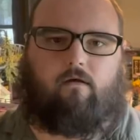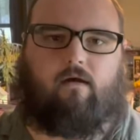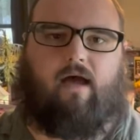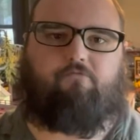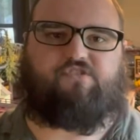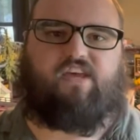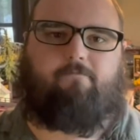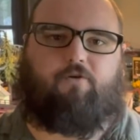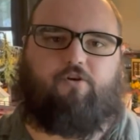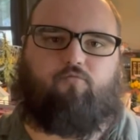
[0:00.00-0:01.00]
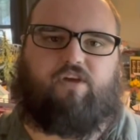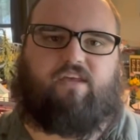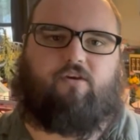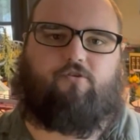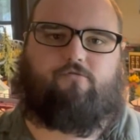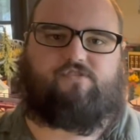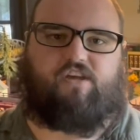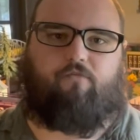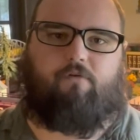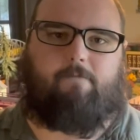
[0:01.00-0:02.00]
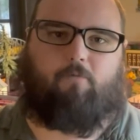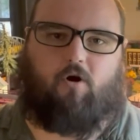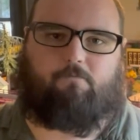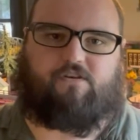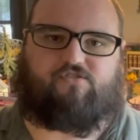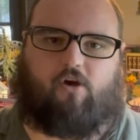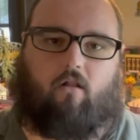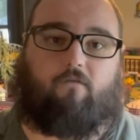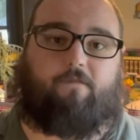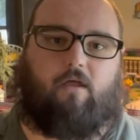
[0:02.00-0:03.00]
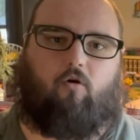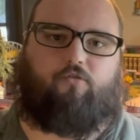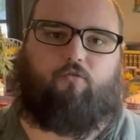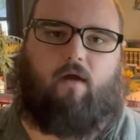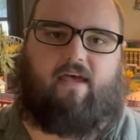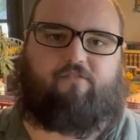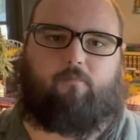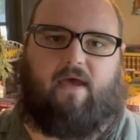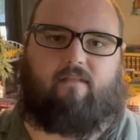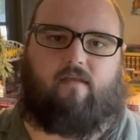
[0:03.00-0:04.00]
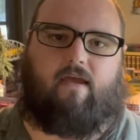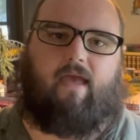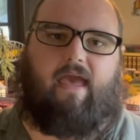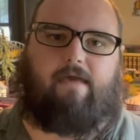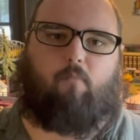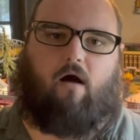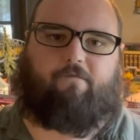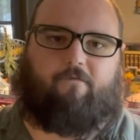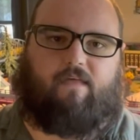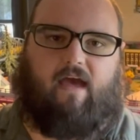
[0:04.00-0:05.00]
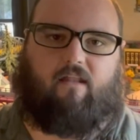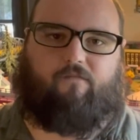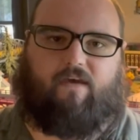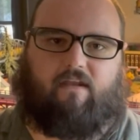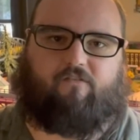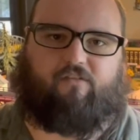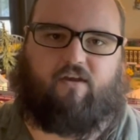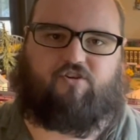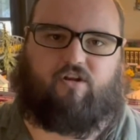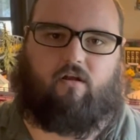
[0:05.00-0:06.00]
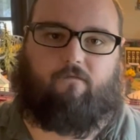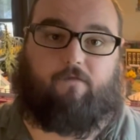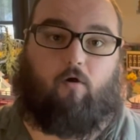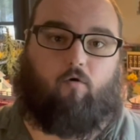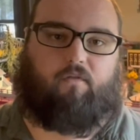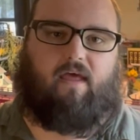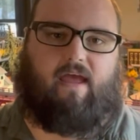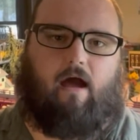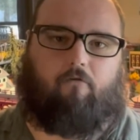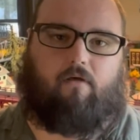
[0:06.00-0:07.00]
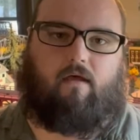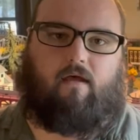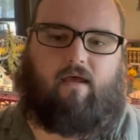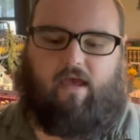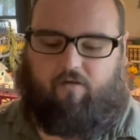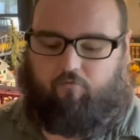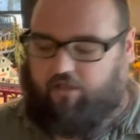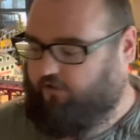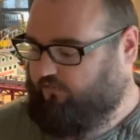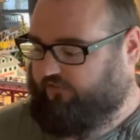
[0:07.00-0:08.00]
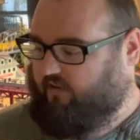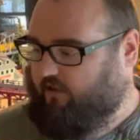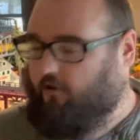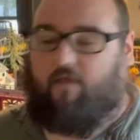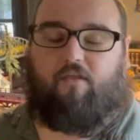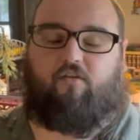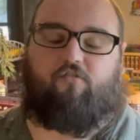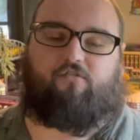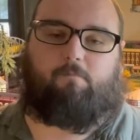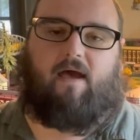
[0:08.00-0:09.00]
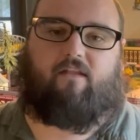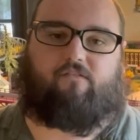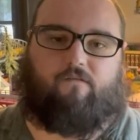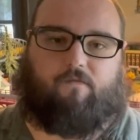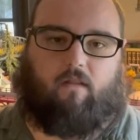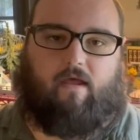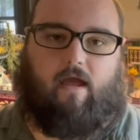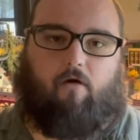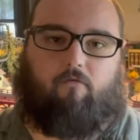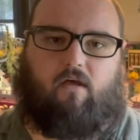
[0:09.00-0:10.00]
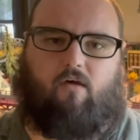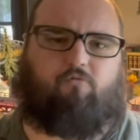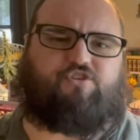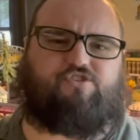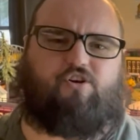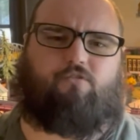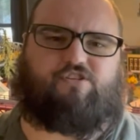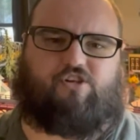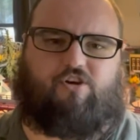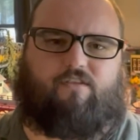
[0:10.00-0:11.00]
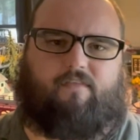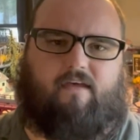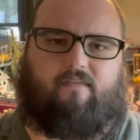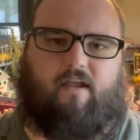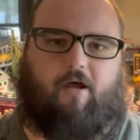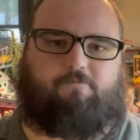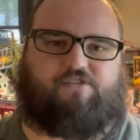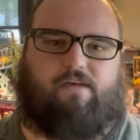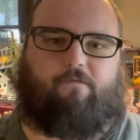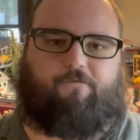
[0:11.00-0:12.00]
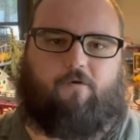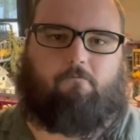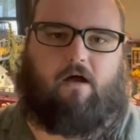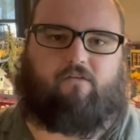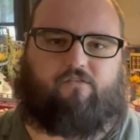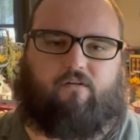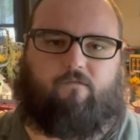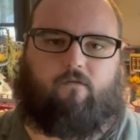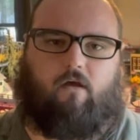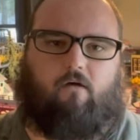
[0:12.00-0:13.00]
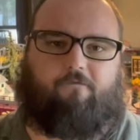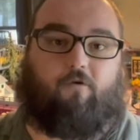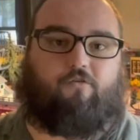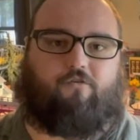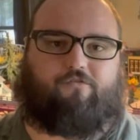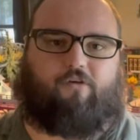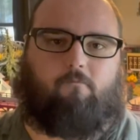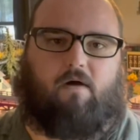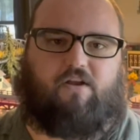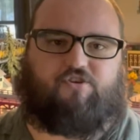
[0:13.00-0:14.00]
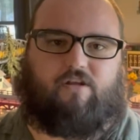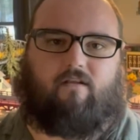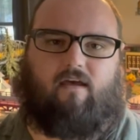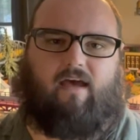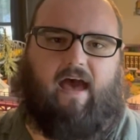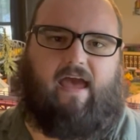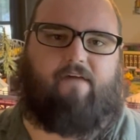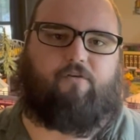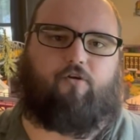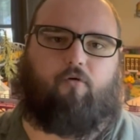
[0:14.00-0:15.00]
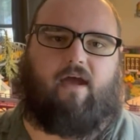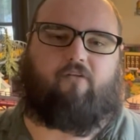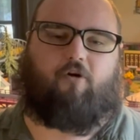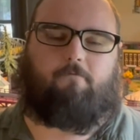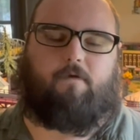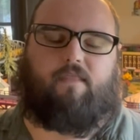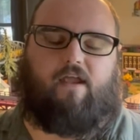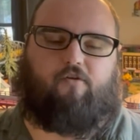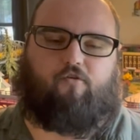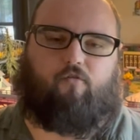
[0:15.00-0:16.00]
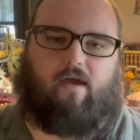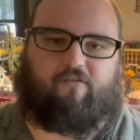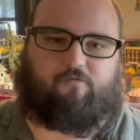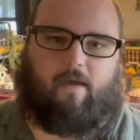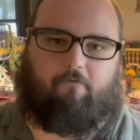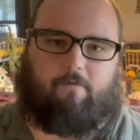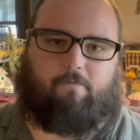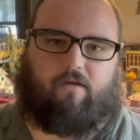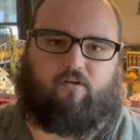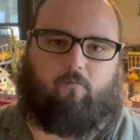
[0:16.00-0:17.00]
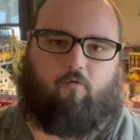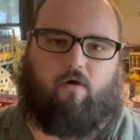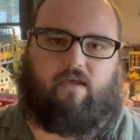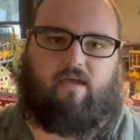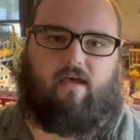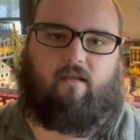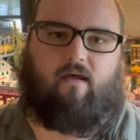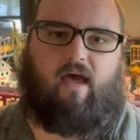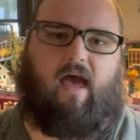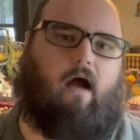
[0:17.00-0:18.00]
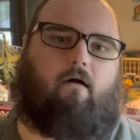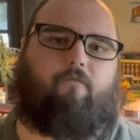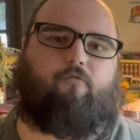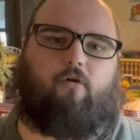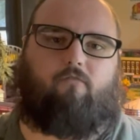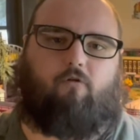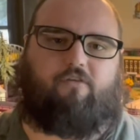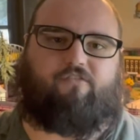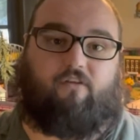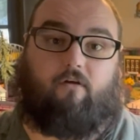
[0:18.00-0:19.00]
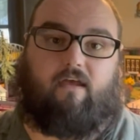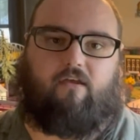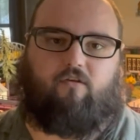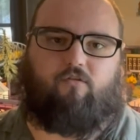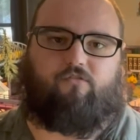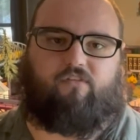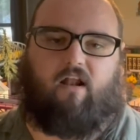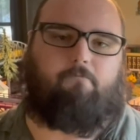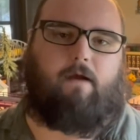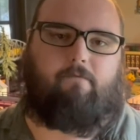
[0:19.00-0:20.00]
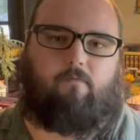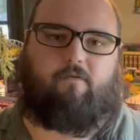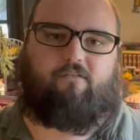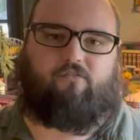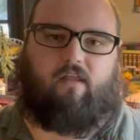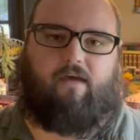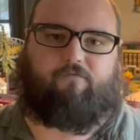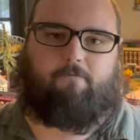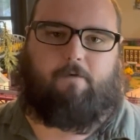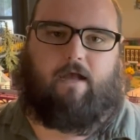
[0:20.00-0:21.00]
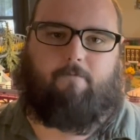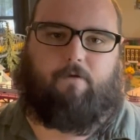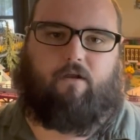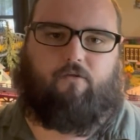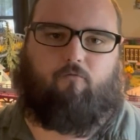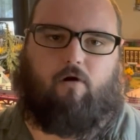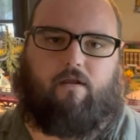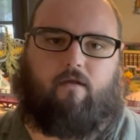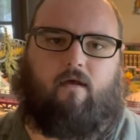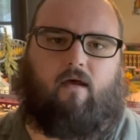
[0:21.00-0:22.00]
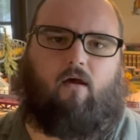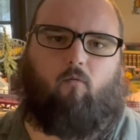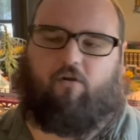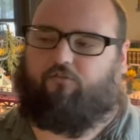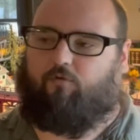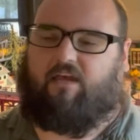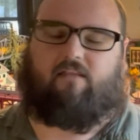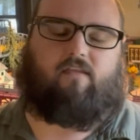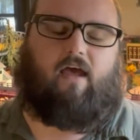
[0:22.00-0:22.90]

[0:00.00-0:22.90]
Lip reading: I was able to reuse and repurpose all of the old grass mat that came off of the elevated section of the old layout and reuse it here on the new spots of the layout, which is always a good thing. That helps save a few bucks and furthers our budget. I haven't cracked open that new grass mat we picked up quite yet. However, it will still get used, and I'll probably still have to pick up another one once we get the